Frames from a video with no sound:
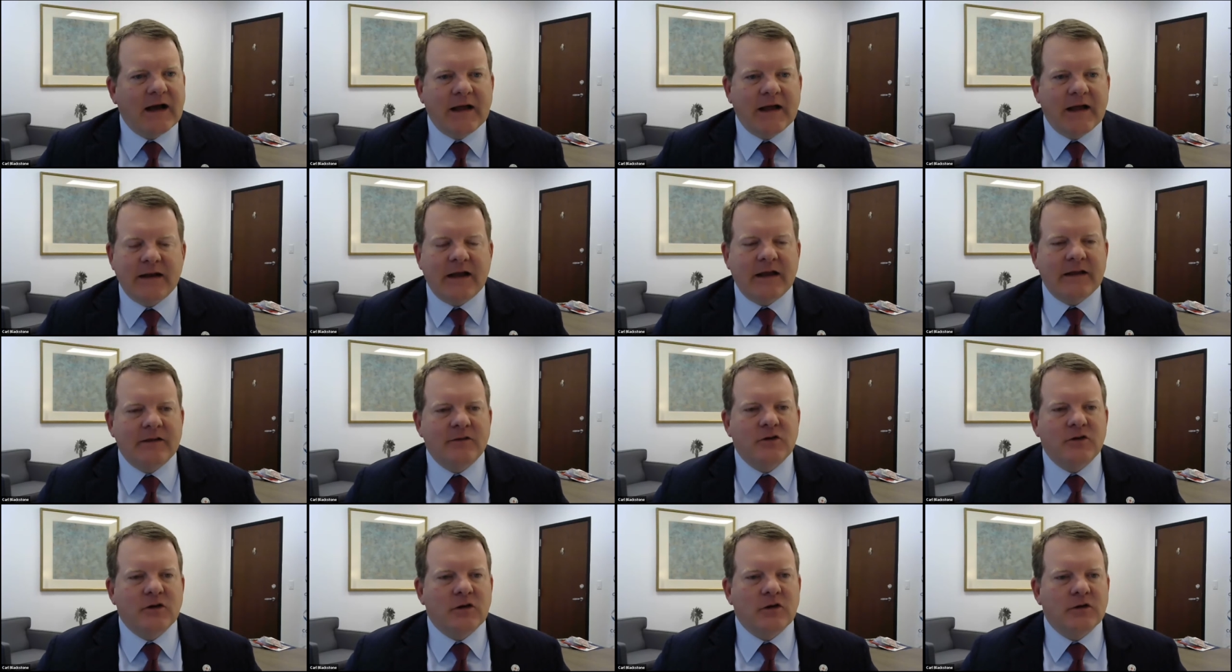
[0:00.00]
and,
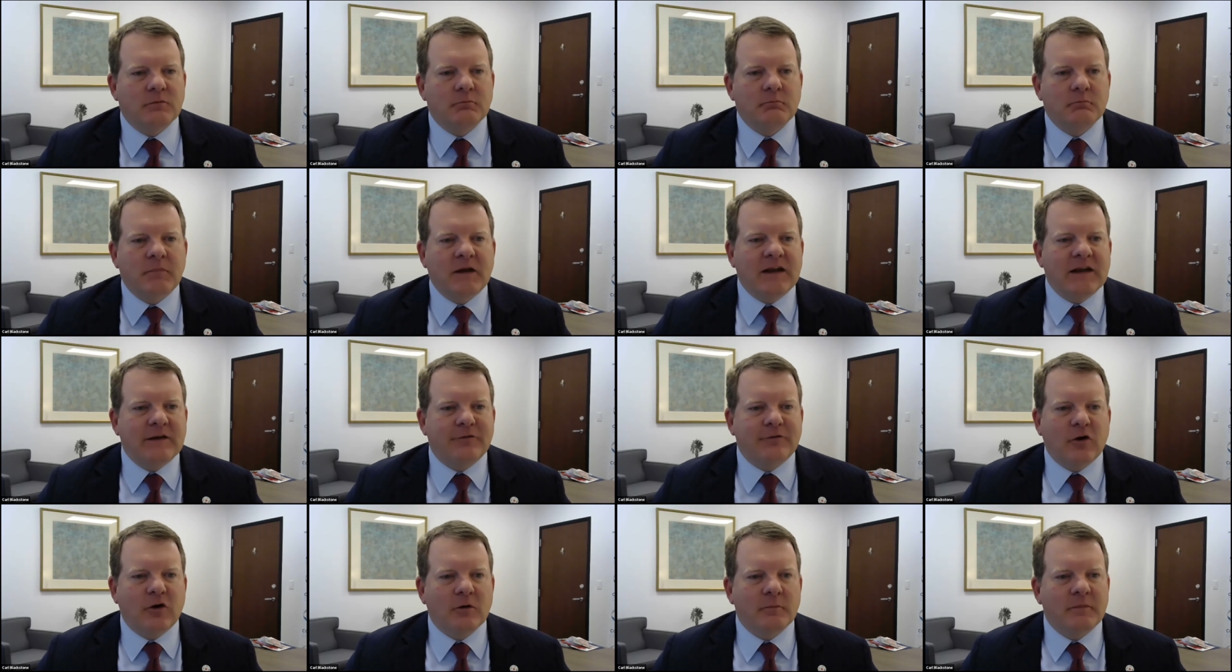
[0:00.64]
and, many
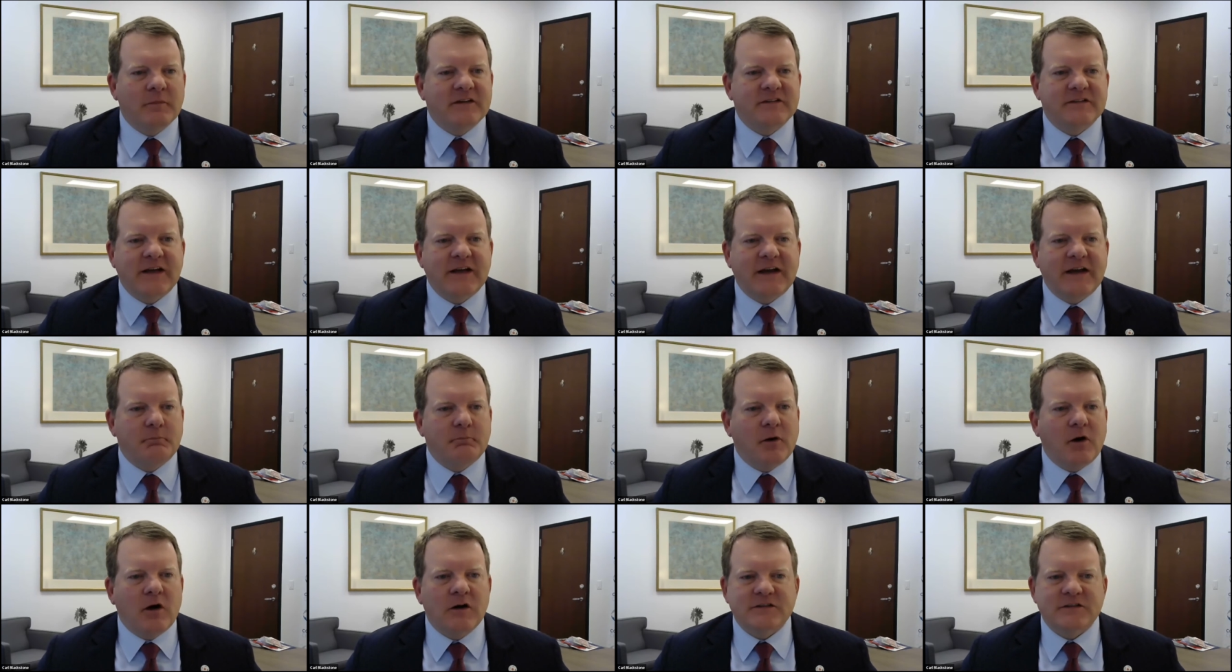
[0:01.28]
have heard me say
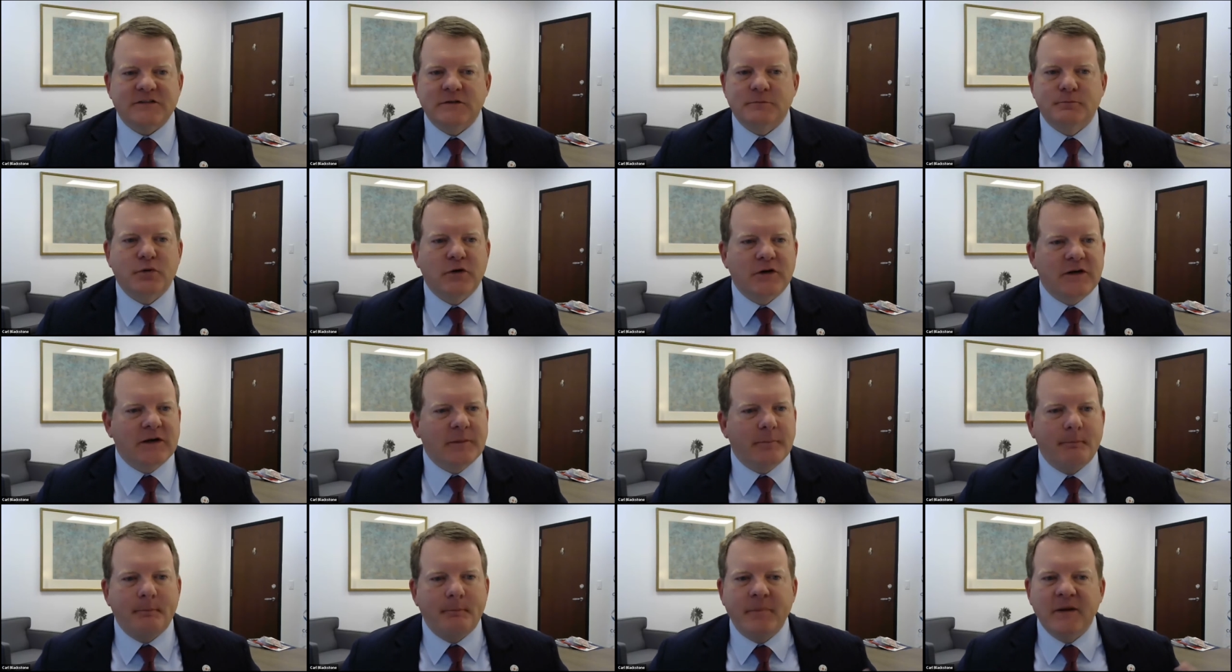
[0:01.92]
Boston put
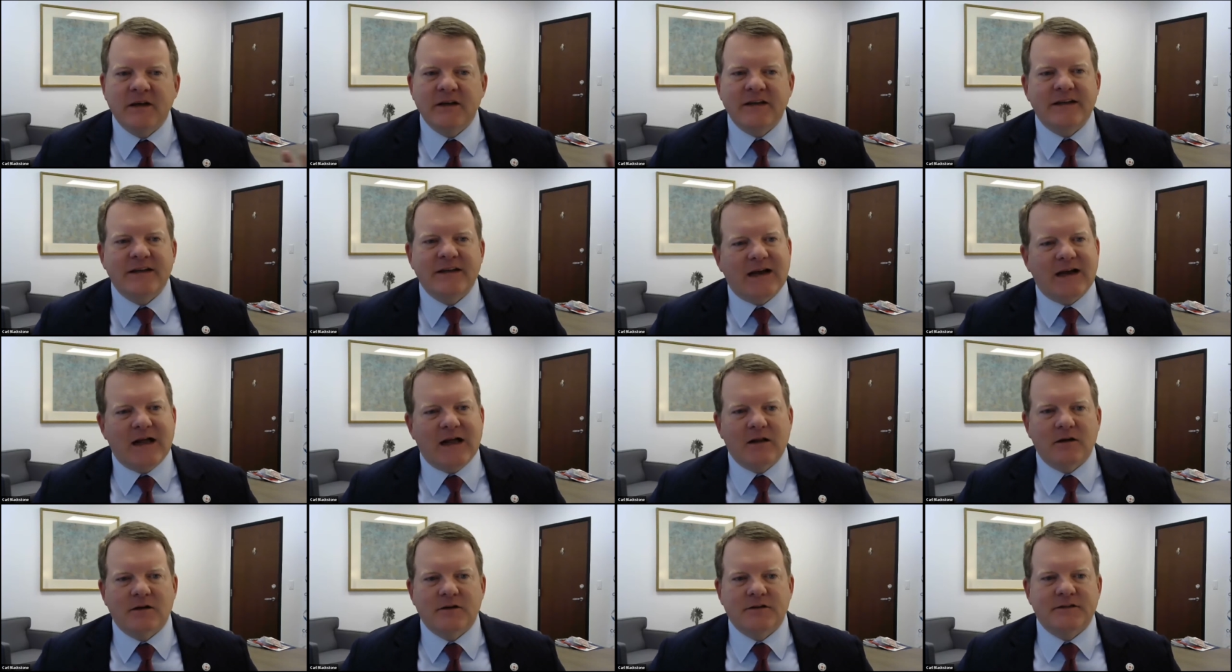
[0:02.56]
a billion
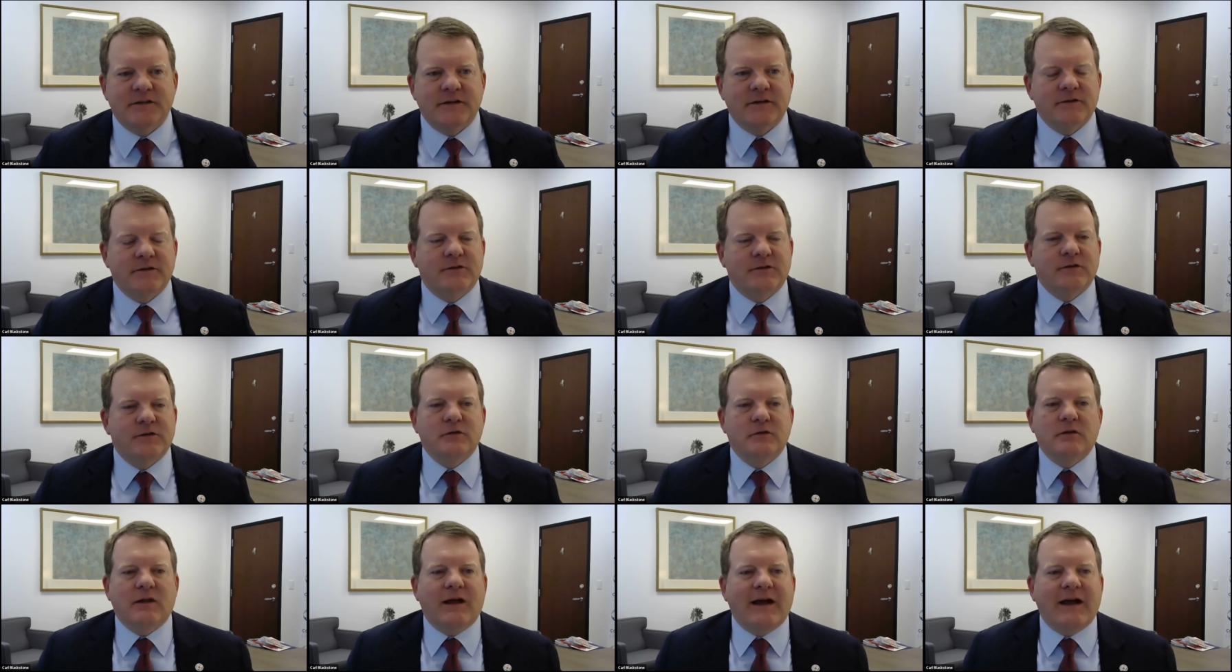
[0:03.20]
dollars
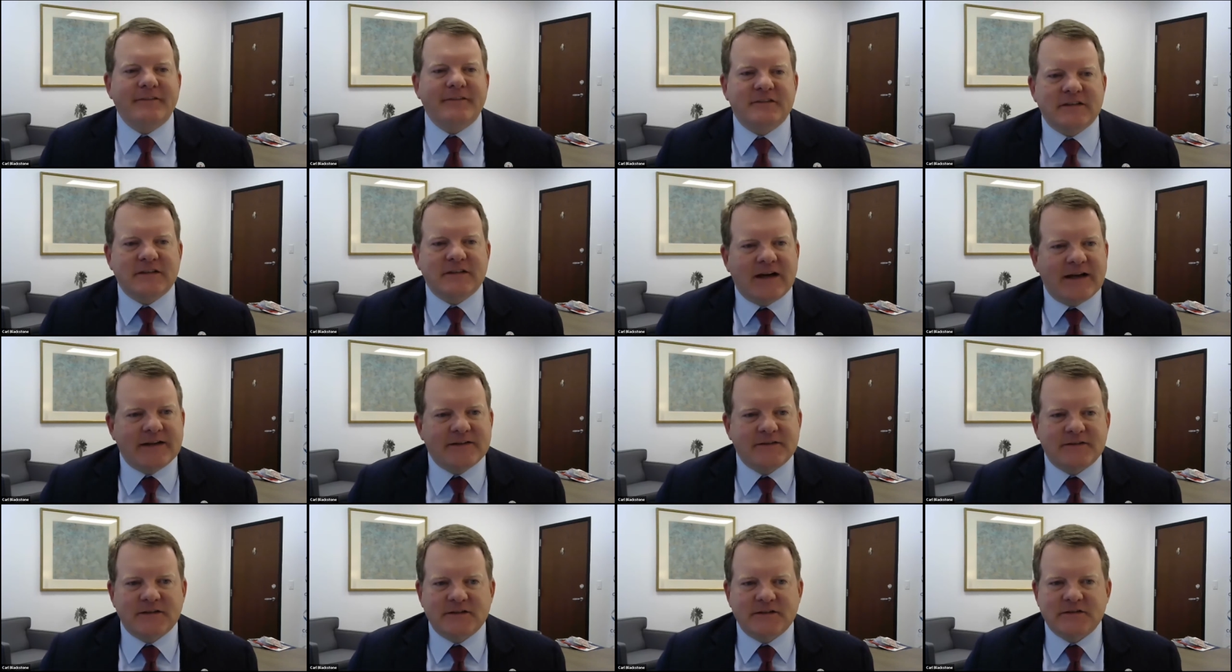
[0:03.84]
into life
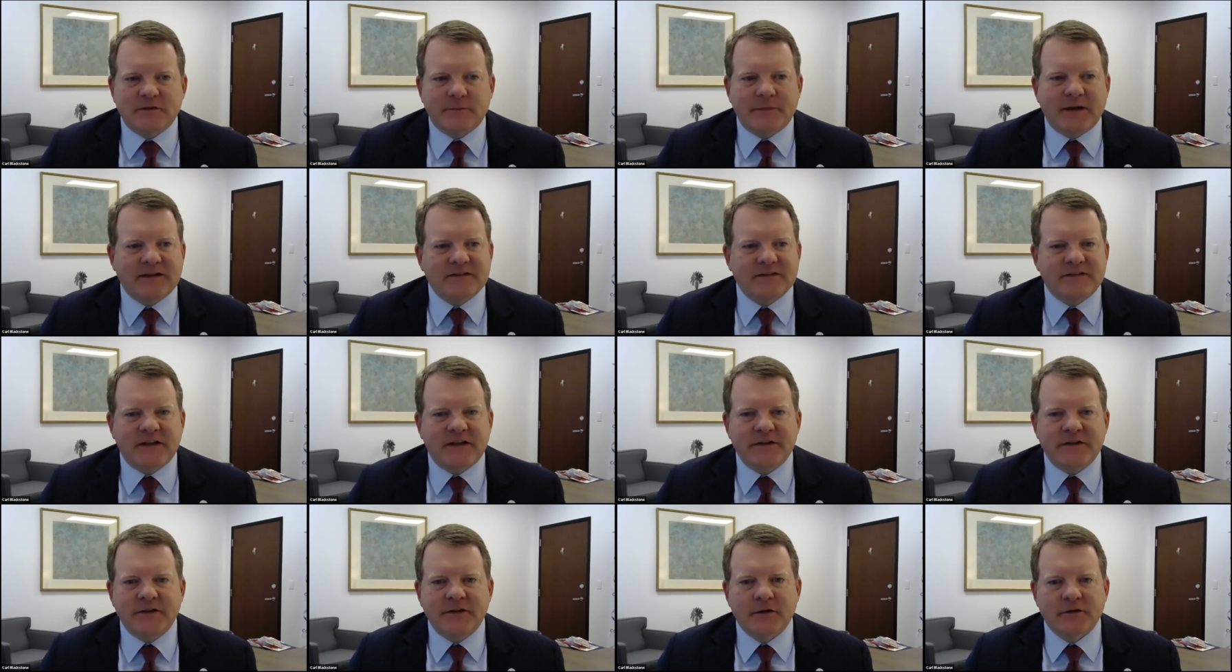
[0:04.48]
sciences about
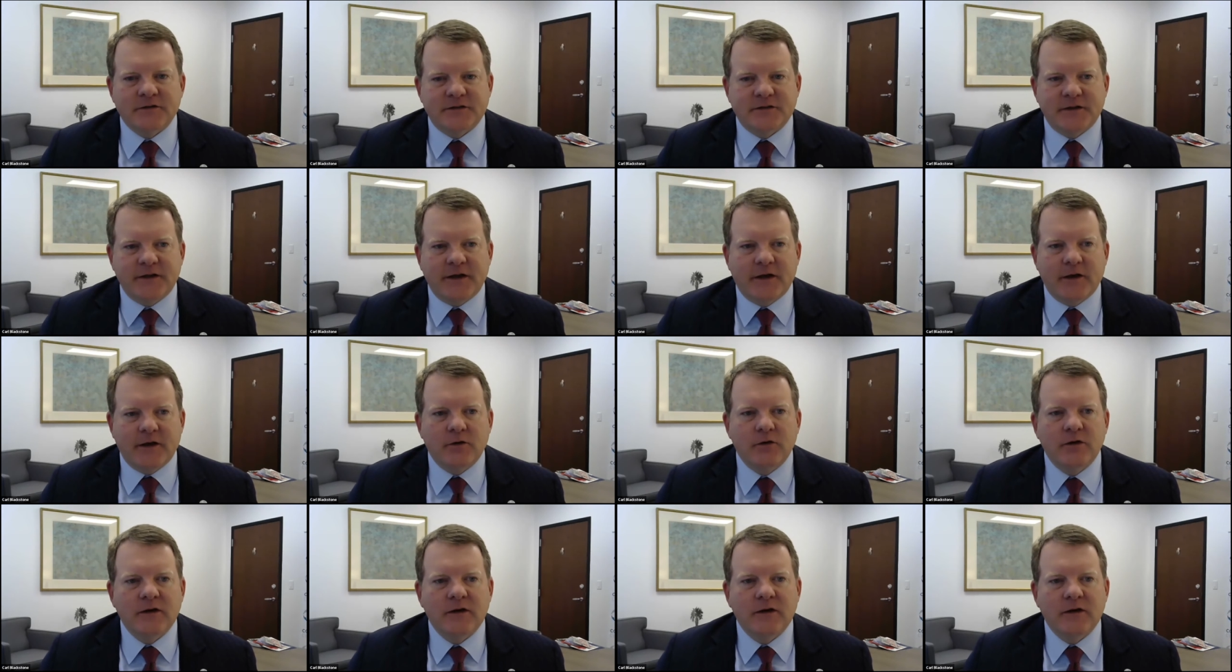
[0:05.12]
10 years ago.